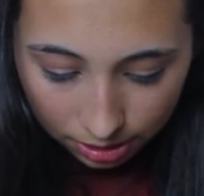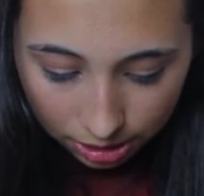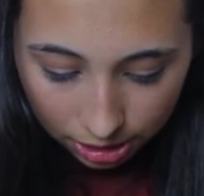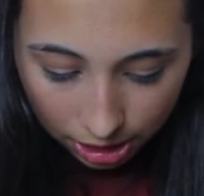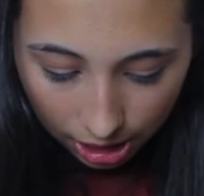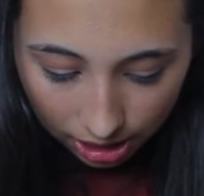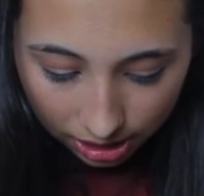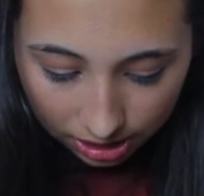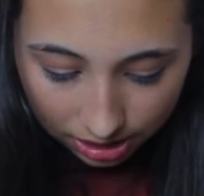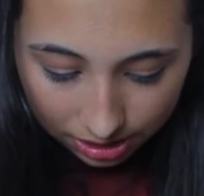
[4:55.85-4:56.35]

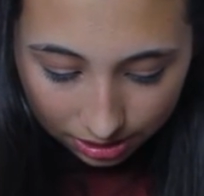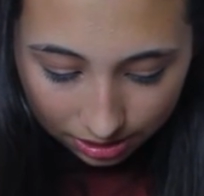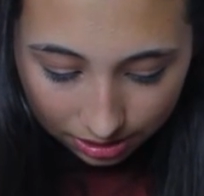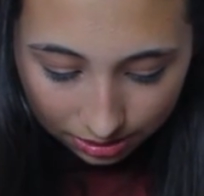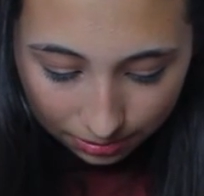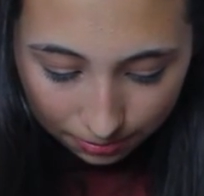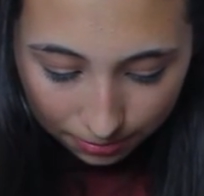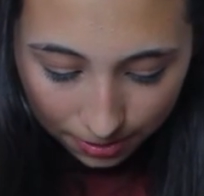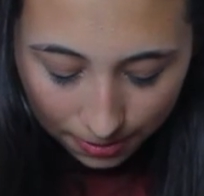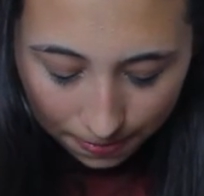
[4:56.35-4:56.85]
Check.
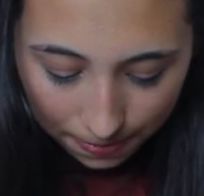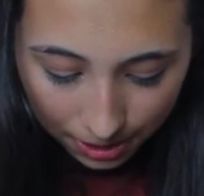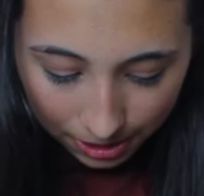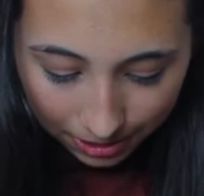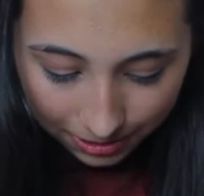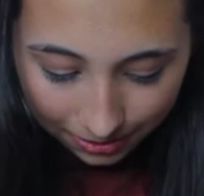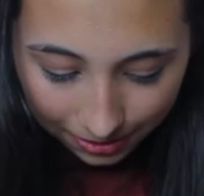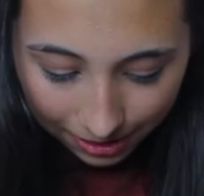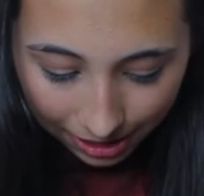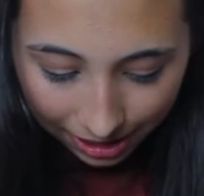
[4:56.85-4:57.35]
Put
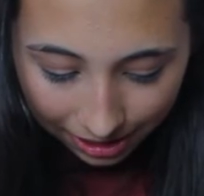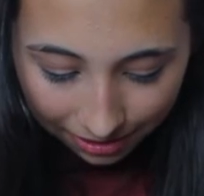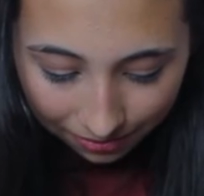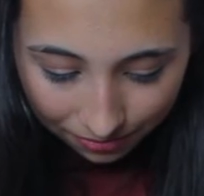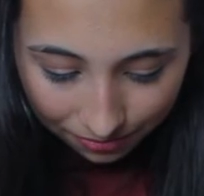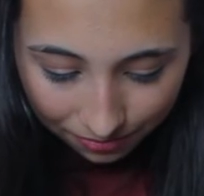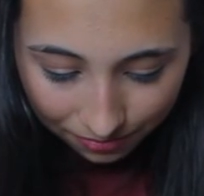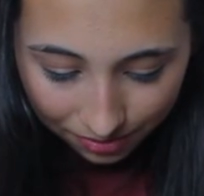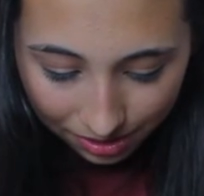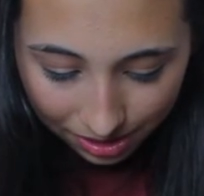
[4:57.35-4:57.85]
box away
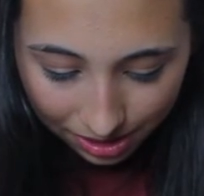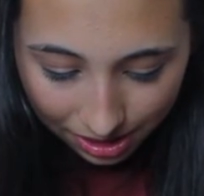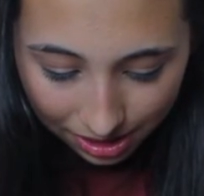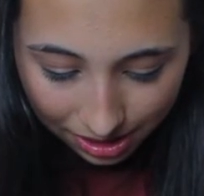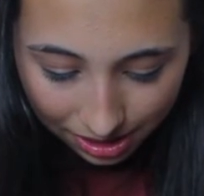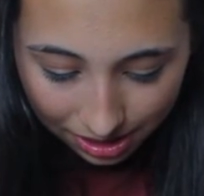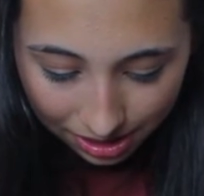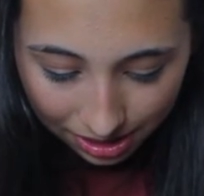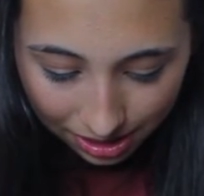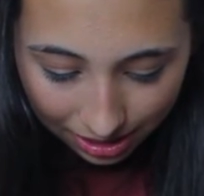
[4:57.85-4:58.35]

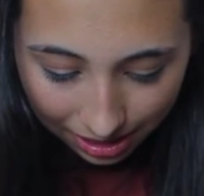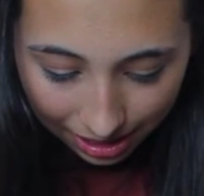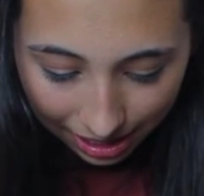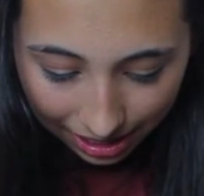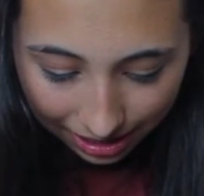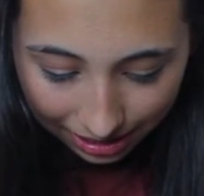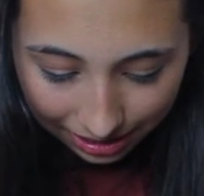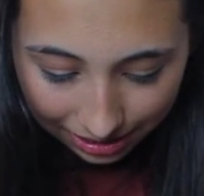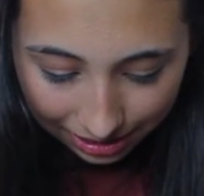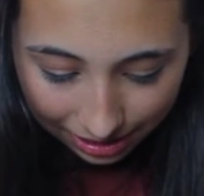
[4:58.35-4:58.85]

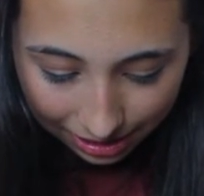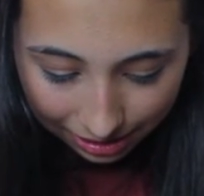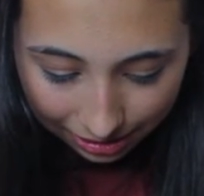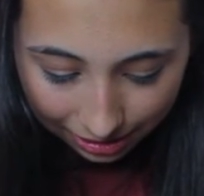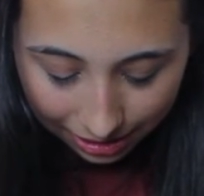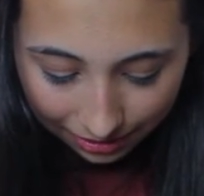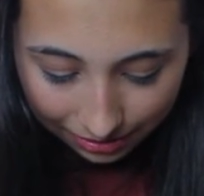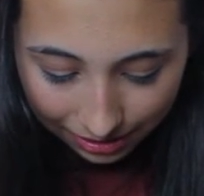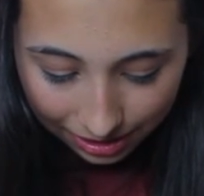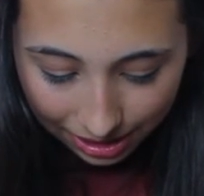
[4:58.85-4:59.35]
okay, now I
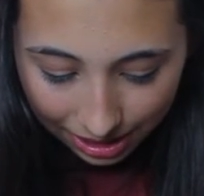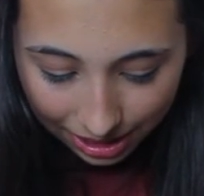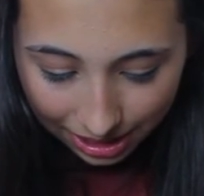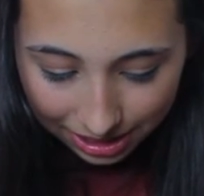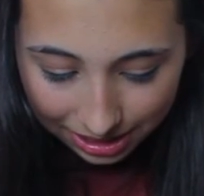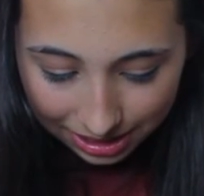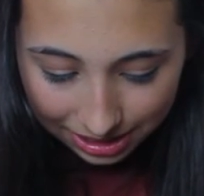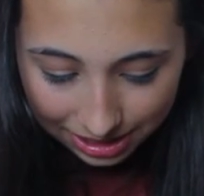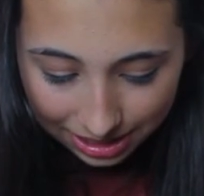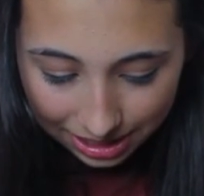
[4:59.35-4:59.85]
got the
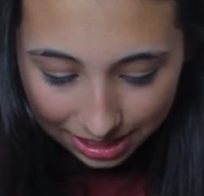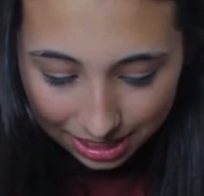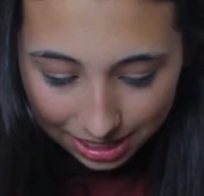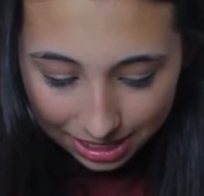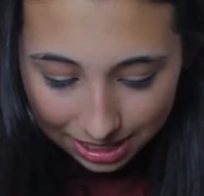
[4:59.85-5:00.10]
things.